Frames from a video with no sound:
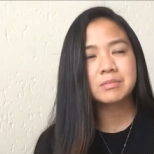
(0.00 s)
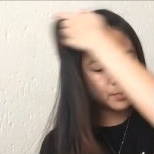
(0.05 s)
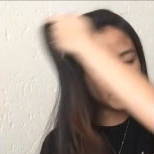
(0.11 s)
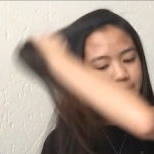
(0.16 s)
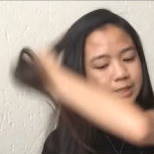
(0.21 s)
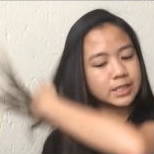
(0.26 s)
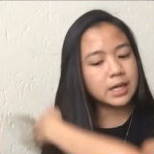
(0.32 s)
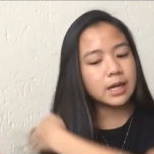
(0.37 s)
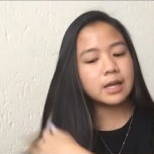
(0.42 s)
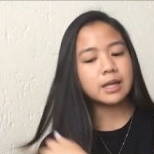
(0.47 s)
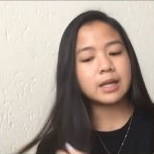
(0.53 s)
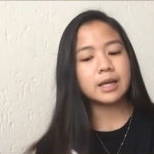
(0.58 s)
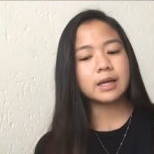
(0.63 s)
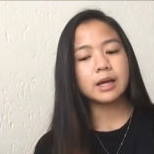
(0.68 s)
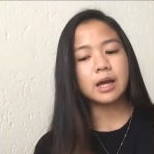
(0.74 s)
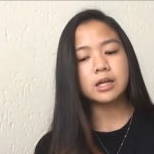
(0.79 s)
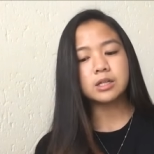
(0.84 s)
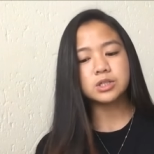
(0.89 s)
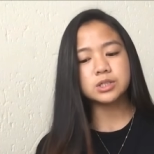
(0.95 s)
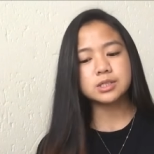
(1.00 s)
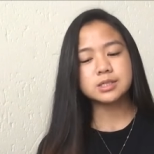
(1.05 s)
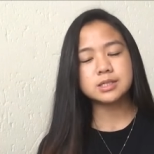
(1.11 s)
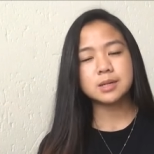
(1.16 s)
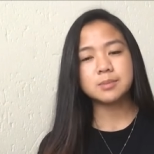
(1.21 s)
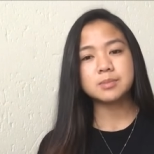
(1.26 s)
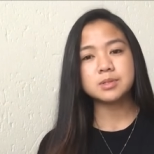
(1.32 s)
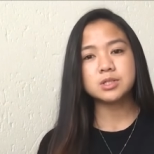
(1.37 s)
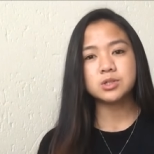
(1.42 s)
But yeah, like, I'll just
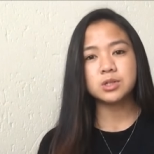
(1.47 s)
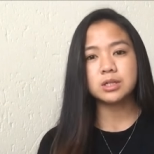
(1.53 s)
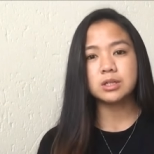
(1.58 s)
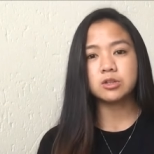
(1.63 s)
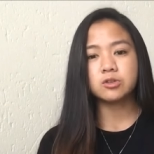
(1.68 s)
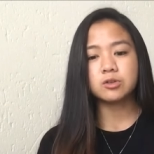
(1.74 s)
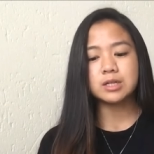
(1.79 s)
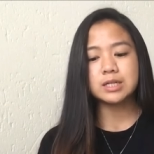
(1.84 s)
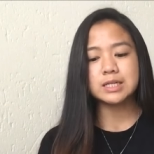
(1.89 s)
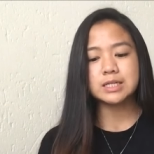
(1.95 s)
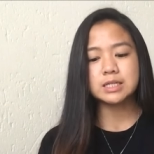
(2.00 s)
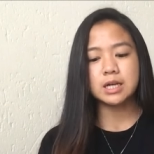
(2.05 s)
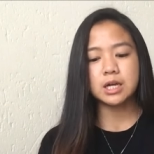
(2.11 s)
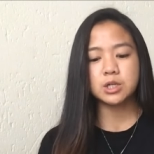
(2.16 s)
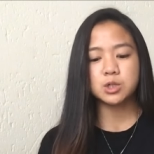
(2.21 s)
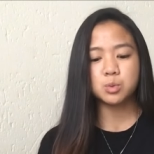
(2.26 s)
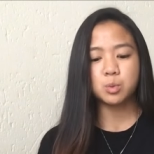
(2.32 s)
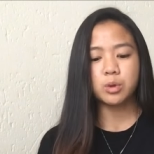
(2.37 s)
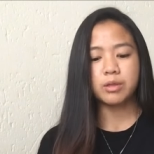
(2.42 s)
demonstrate the 3D touch